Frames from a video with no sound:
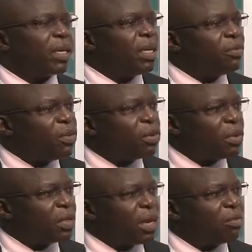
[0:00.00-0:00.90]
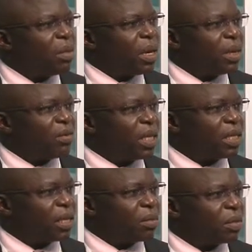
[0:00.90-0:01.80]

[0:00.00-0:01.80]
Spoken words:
if you conserve biodiversity,